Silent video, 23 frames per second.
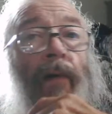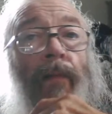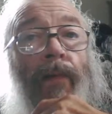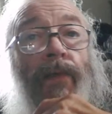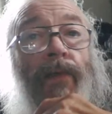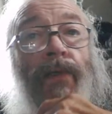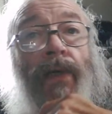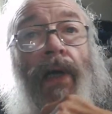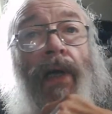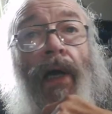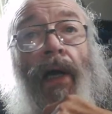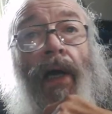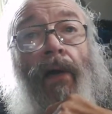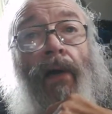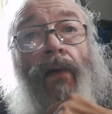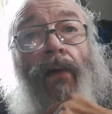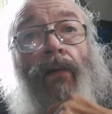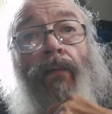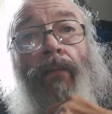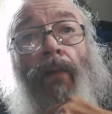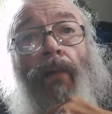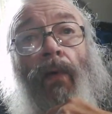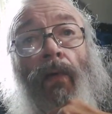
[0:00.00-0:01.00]
of
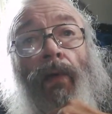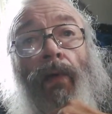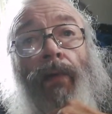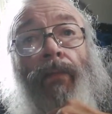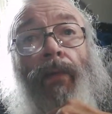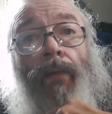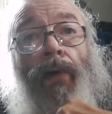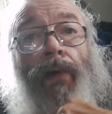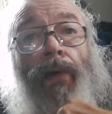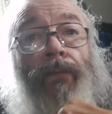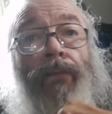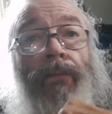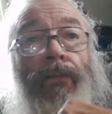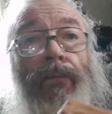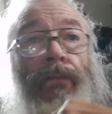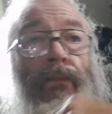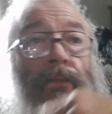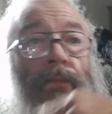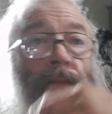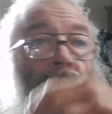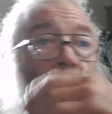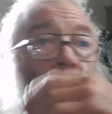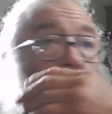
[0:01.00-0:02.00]
Chicago, in Bolingbrook,
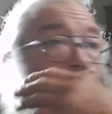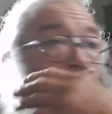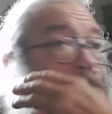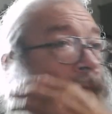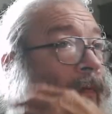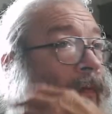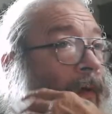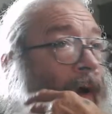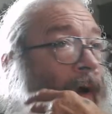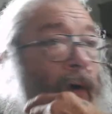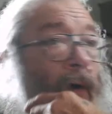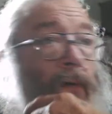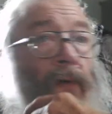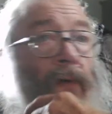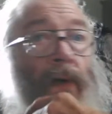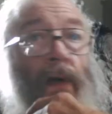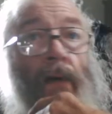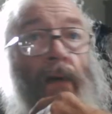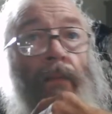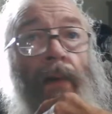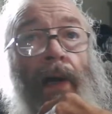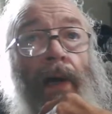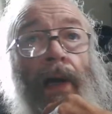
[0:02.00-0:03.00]
out
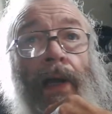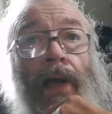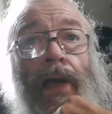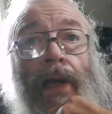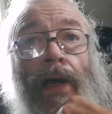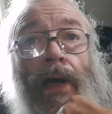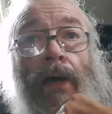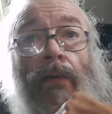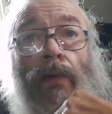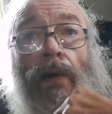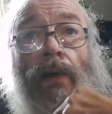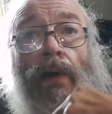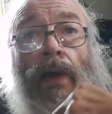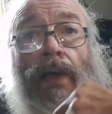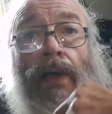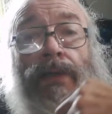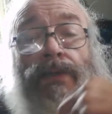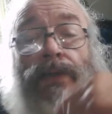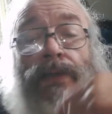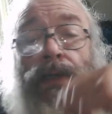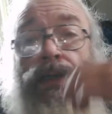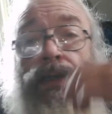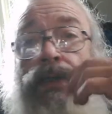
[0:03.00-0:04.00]
there by where
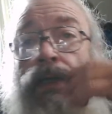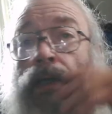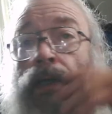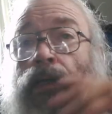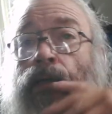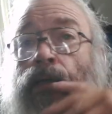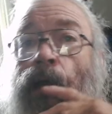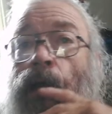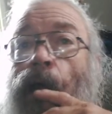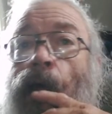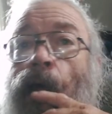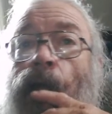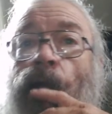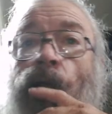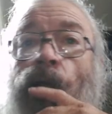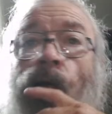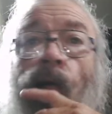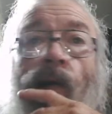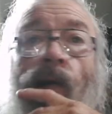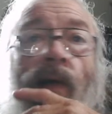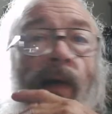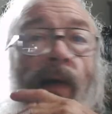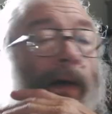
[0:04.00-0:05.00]
SGT is at.
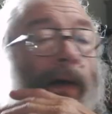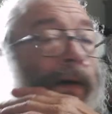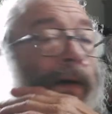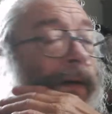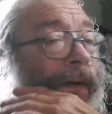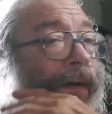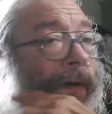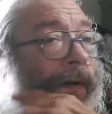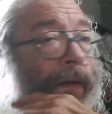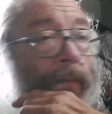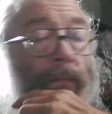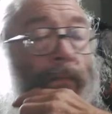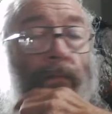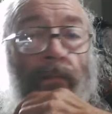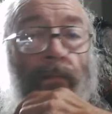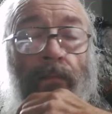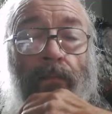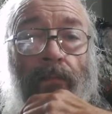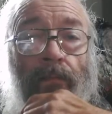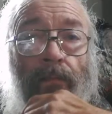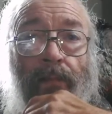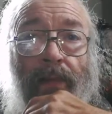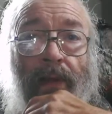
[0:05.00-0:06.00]
I
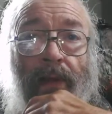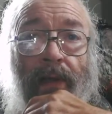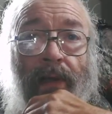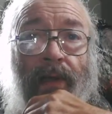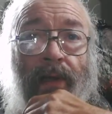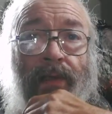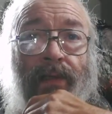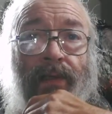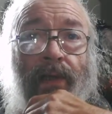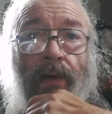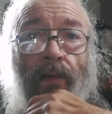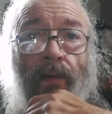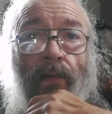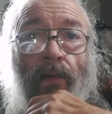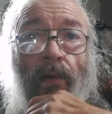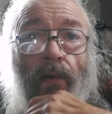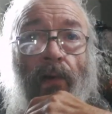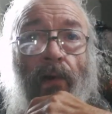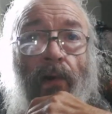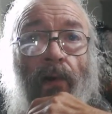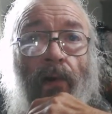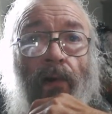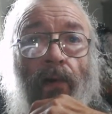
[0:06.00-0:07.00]
think he's in
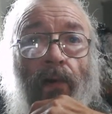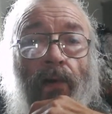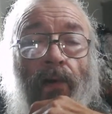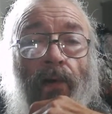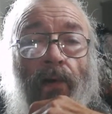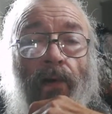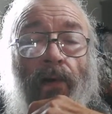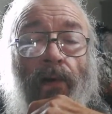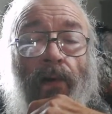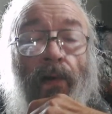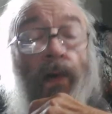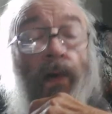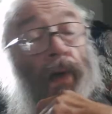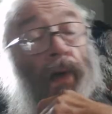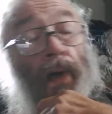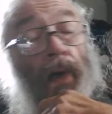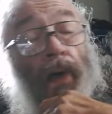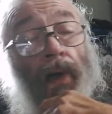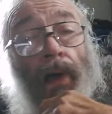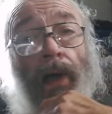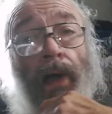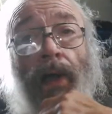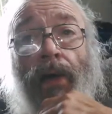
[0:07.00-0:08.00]
Aurora.
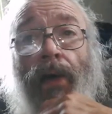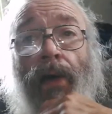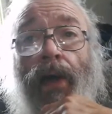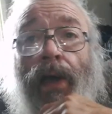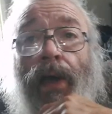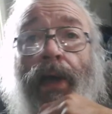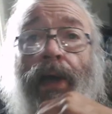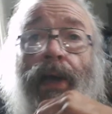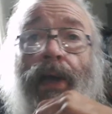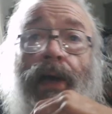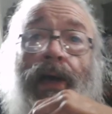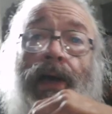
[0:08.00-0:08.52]
Anyway,